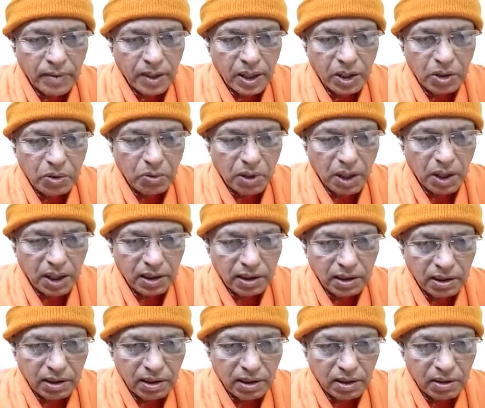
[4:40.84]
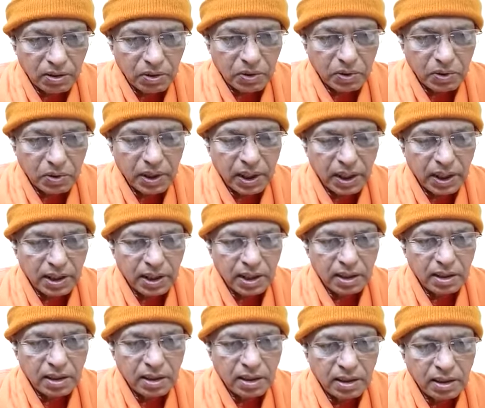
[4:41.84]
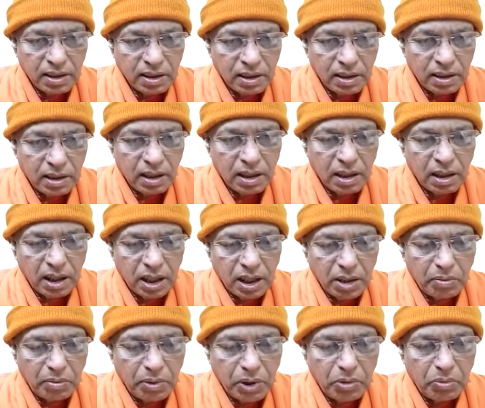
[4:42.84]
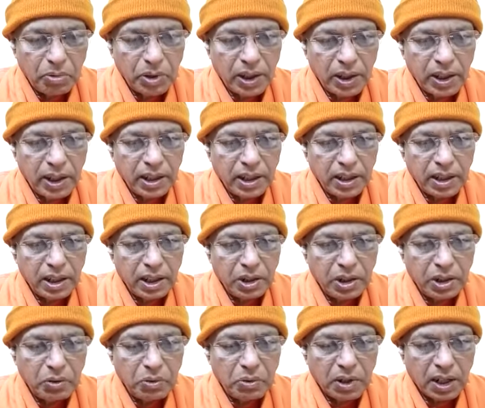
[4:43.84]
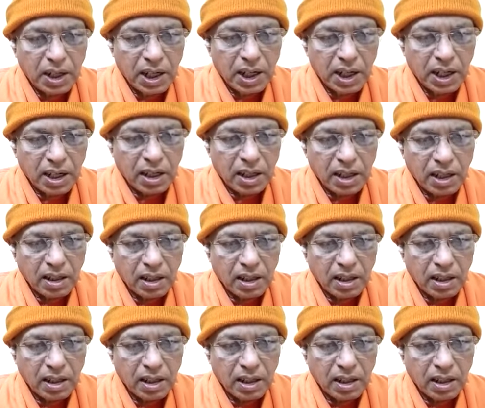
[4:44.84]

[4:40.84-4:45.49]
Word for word: you want to get it. Even if you get a new car,